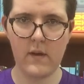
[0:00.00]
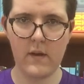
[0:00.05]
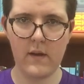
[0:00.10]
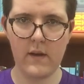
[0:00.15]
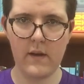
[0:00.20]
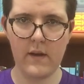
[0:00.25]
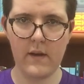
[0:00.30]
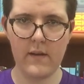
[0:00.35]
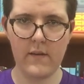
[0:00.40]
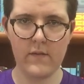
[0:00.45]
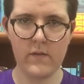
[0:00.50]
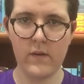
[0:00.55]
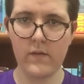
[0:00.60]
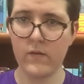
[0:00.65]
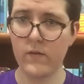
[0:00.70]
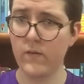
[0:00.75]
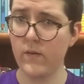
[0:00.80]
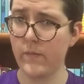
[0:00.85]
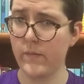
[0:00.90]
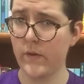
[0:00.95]
I've never
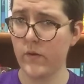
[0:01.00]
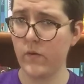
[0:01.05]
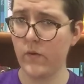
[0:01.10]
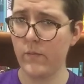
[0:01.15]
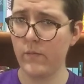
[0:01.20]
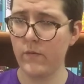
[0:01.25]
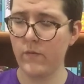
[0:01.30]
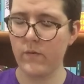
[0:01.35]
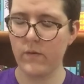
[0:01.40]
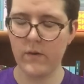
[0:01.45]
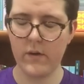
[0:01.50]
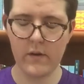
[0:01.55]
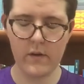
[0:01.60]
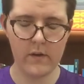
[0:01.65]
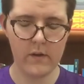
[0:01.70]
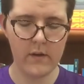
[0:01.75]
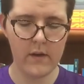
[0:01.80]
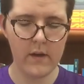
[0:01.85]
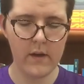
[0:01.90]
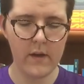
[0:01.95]
flipped a coin before
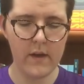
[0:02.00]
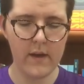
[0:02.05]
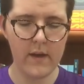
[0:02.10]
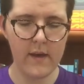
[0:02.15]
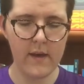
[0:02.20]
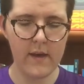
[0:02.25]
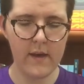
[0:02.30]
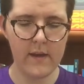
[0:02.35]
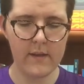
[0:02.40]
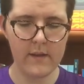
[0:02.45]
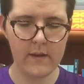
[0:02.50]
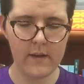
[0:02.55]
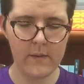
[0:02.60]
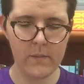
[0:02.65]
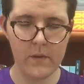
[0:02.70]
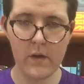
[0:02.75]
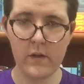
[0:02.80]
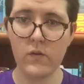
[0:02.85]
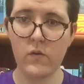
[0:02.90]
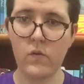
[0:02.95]
and I'm
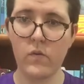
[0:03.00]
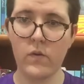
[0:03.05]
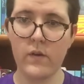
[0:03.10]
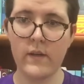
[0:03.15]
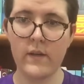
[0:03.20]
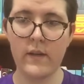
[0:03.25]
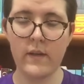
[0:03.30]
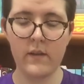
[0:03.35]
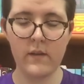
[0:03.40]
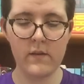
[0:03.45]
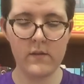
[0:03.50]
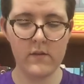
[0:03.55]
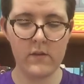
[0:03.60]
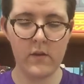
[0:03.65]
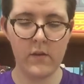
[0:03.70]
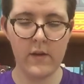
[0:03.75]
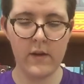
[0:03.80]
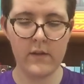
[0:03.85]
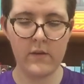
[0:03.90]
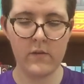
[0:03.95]
uncoordinated,
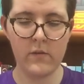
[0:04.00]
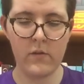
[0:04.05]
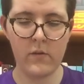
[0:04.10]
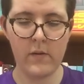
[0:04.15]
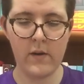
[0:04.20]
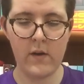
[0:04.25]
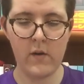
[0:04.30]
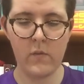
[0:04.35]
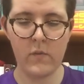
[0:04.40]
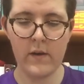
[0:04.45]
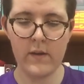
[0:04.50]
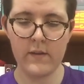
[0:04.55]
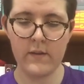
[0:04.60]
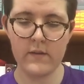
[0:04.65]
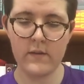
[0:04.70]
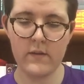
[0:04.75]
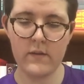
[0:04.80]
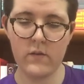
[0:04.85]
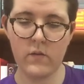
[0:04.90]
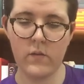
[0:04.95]
so I don't know how well
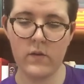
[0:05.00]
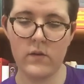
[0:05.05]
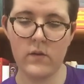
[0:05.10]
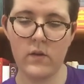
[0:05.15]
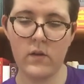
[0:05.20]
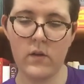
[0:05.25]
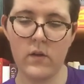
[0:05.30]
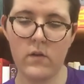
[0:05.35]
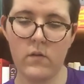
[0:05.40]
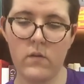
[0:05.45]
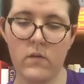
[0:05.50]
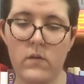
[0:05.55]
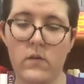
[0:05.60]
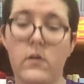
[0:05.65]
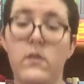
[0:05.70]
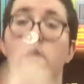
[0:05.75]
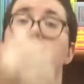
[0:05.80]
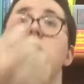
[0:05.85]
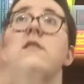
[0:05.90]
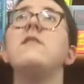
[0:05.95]
this is going to go.
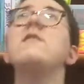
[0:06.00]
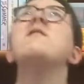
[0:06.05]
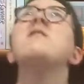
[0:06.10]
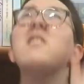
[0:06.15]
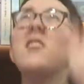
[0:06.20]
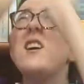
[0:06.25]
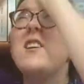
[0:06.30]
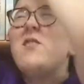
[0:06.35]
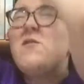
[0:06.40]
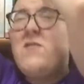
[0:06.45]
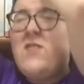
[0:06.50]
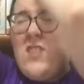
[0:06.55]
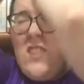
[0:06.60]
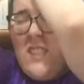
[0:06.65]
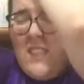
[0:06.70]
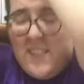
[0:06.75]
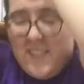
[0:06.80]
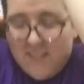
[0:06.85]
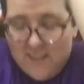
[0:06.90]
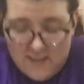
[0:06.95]
Oh
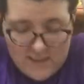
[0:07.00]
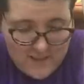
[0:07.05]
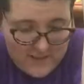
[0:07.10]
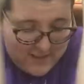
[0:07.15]
jeez.